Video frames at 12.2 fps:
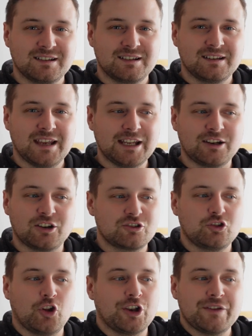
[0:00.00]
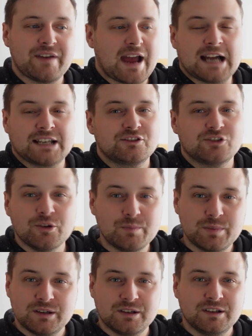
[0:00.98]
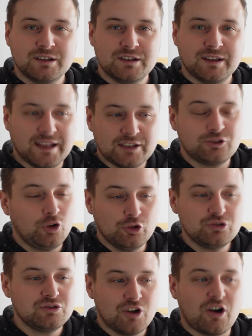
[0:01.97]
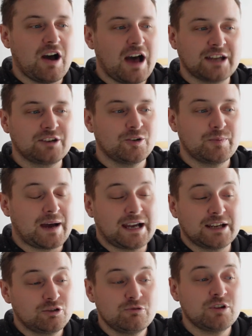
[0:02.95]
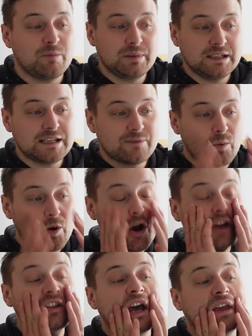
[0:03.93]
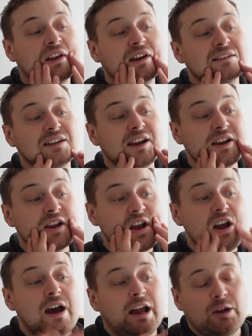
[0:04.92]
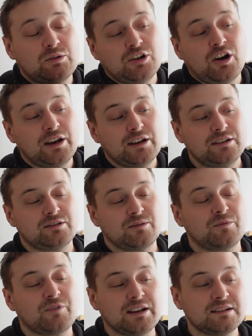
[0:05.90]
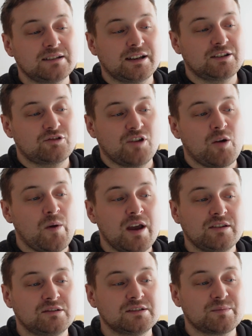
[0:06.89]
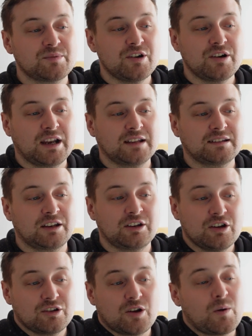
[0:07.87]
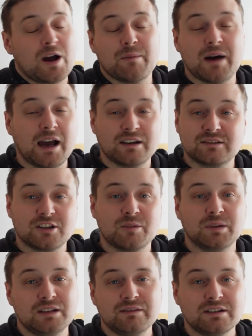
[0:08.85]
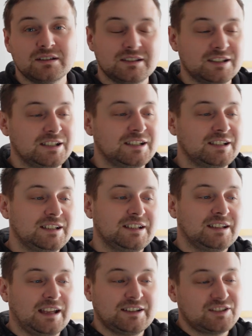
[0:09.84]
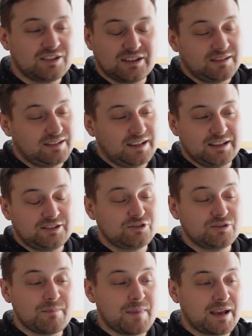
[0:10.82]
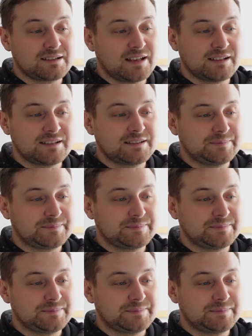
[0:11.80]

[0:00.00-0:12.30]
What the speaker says: because none of it adds up. It does not add up. I do not believe a word that they say. And I was talking to some friends, like, straight away as soon as it broke, and I said, I don't know why, but I just don't believe it. It doesn't make sense.